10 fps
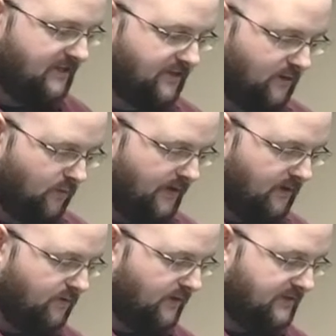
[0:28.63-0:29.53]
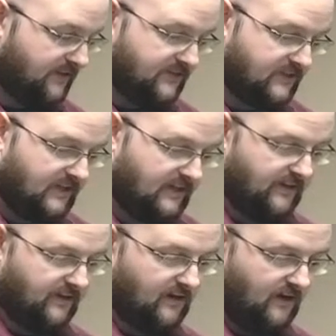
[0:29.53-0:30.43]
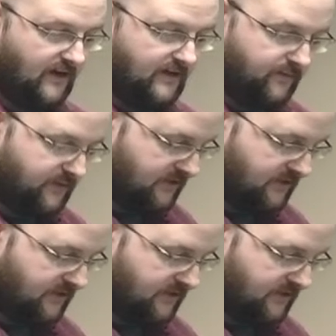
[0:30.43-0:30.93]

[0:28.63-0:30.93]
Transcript: though, we are going to see that God was